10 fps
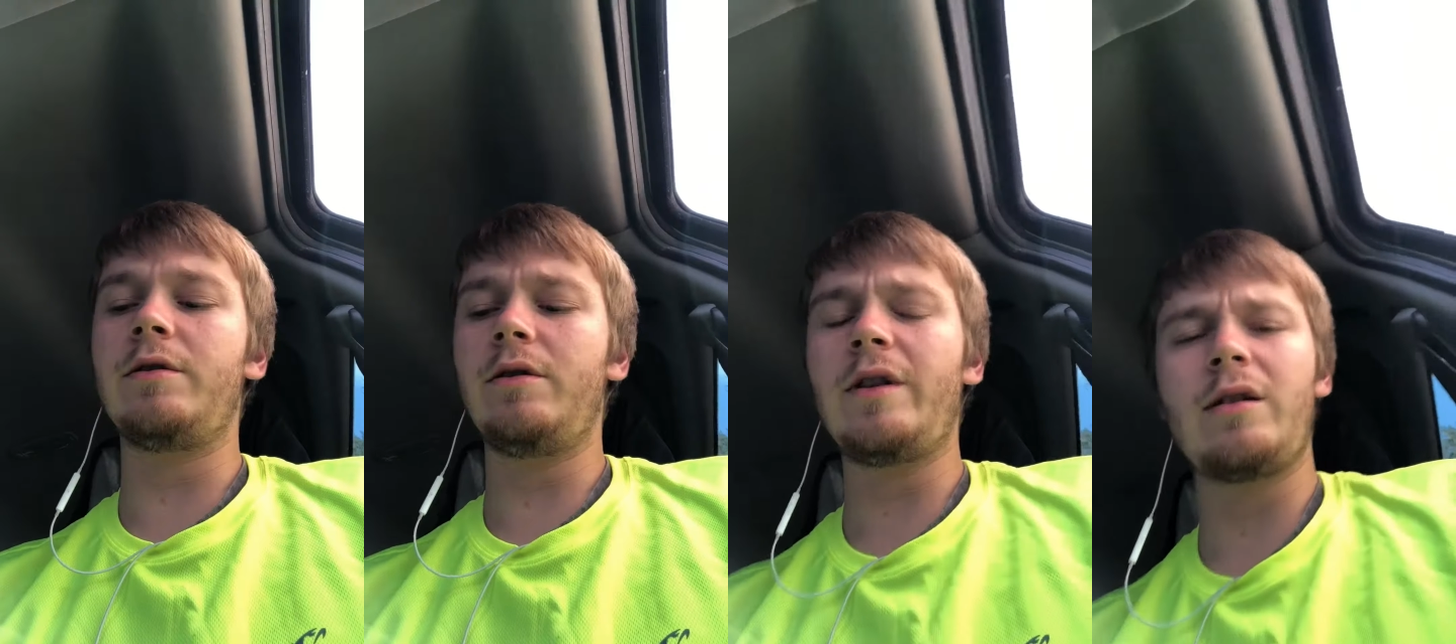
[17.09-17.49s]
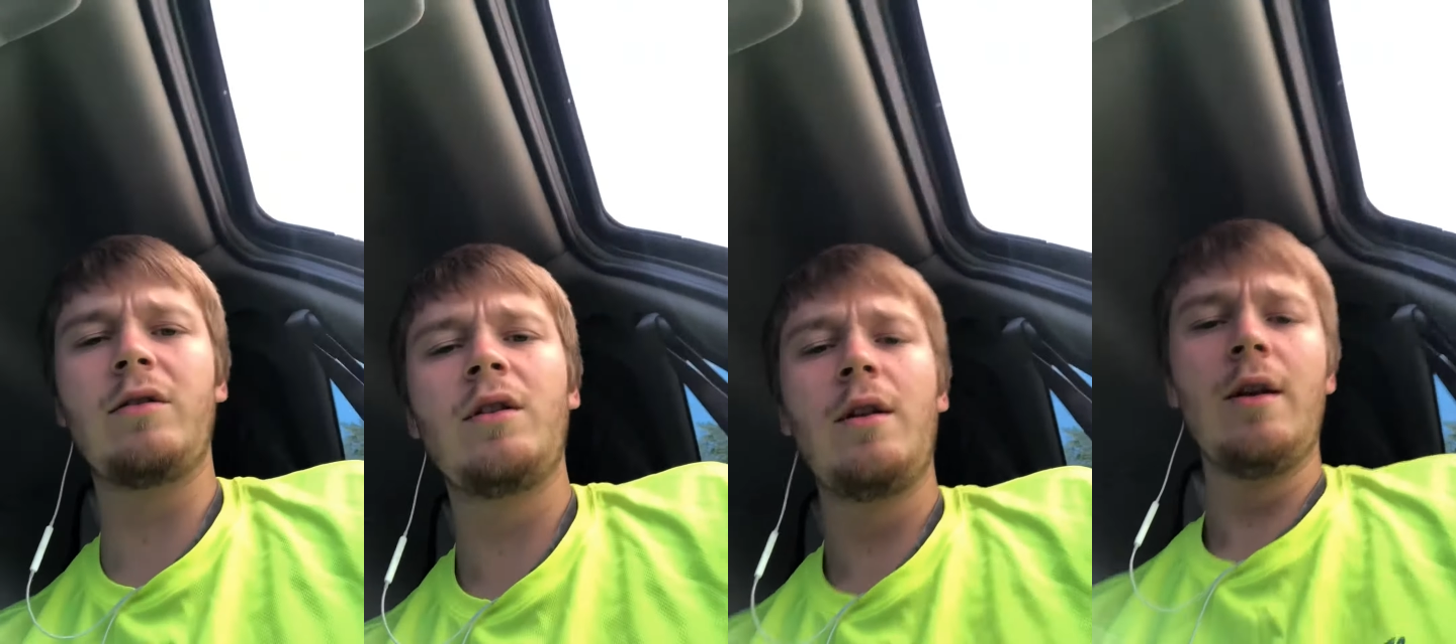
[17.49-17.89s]
You know, that'll
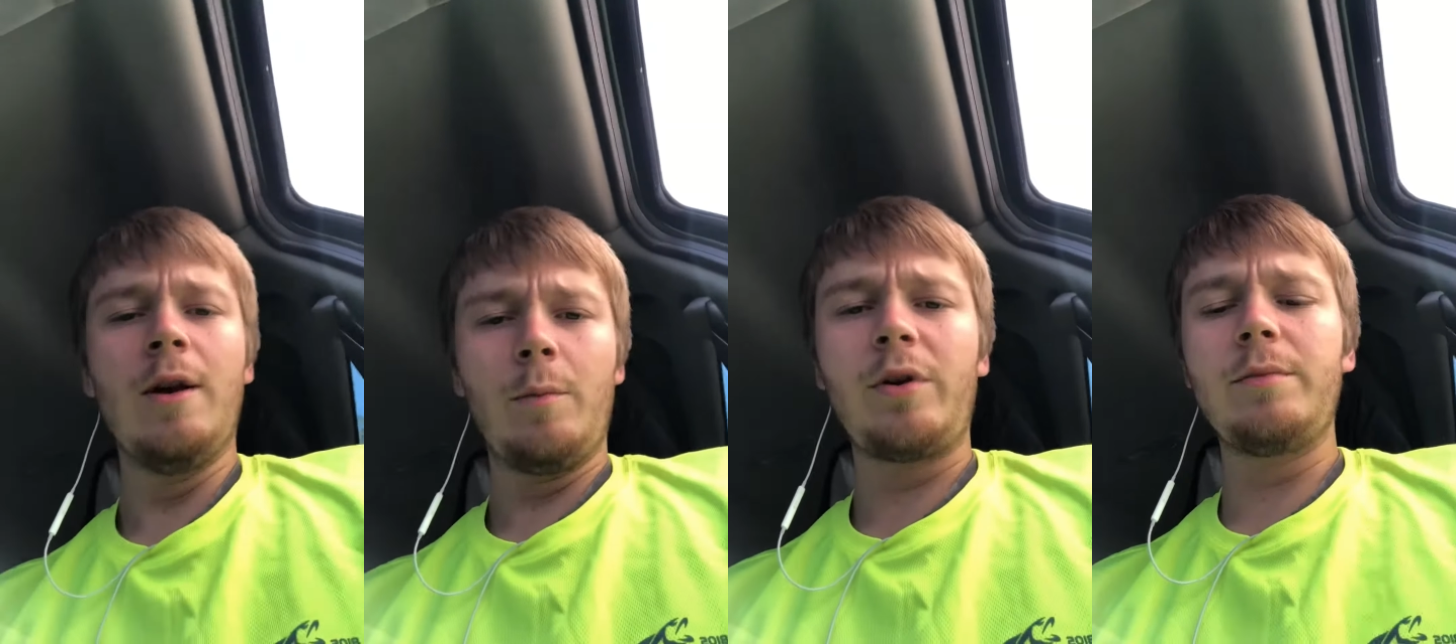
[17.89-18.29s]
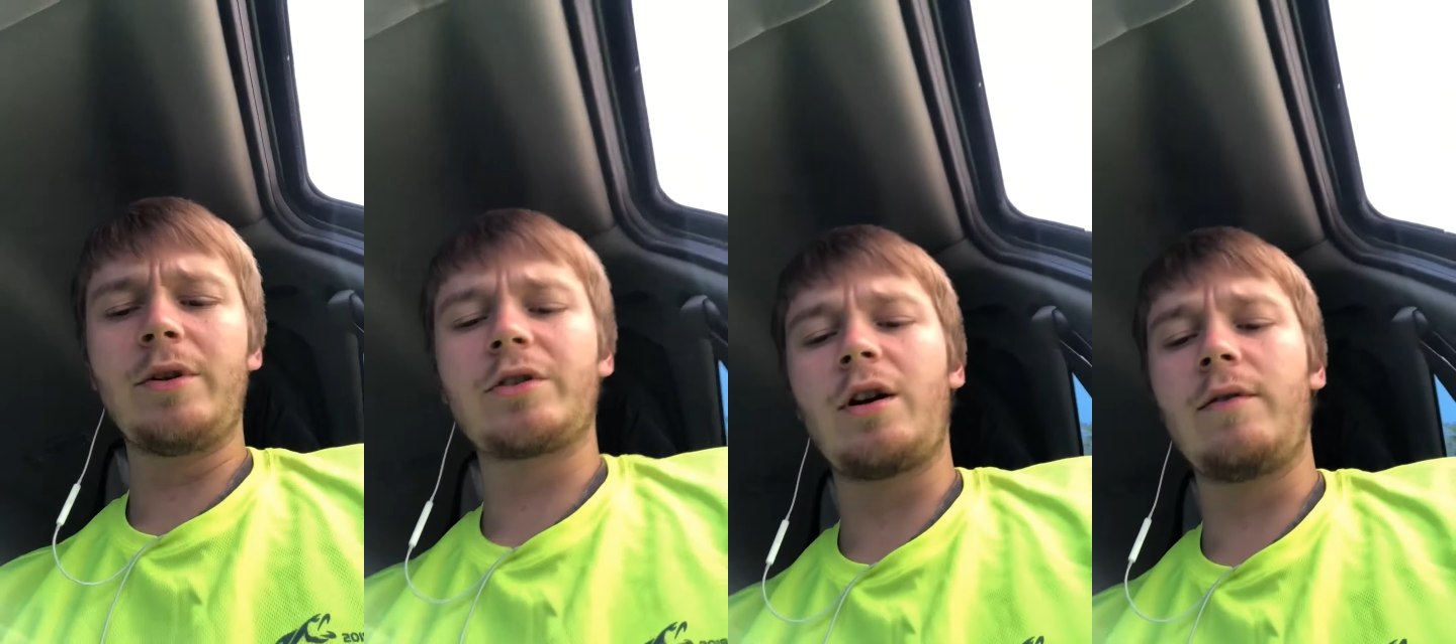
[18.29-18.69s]
pretty
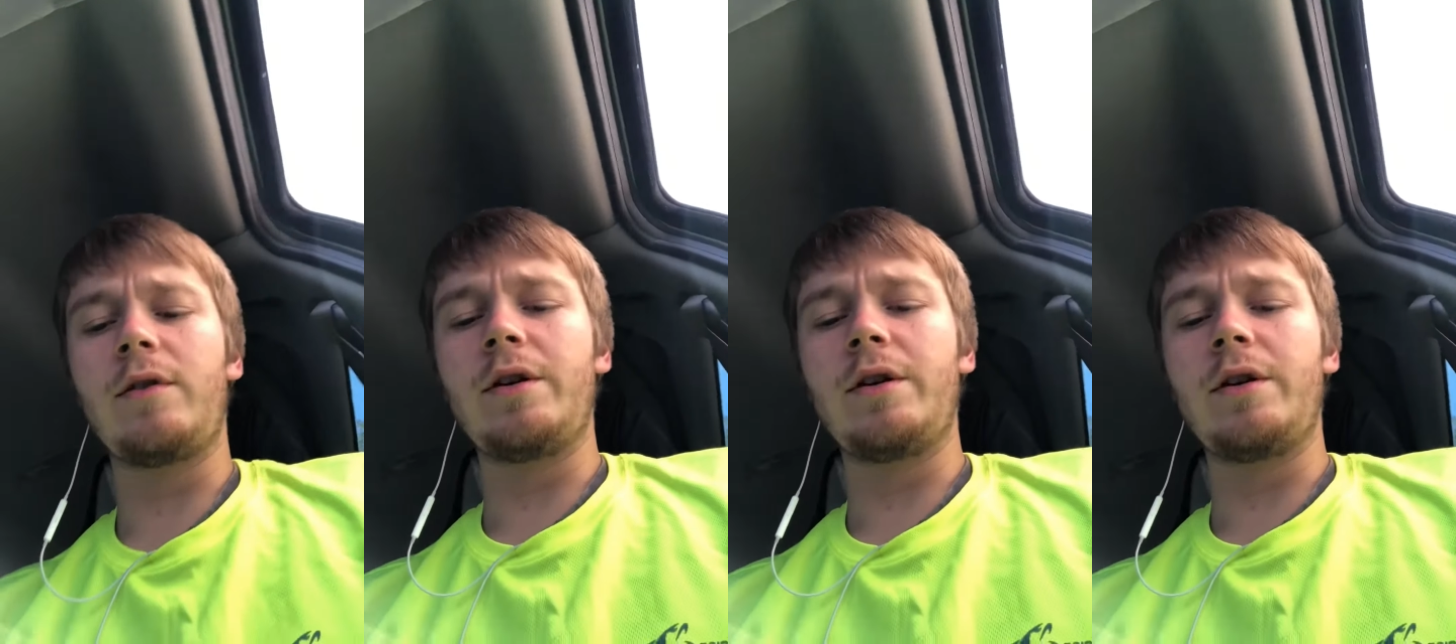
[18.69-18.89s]
much cover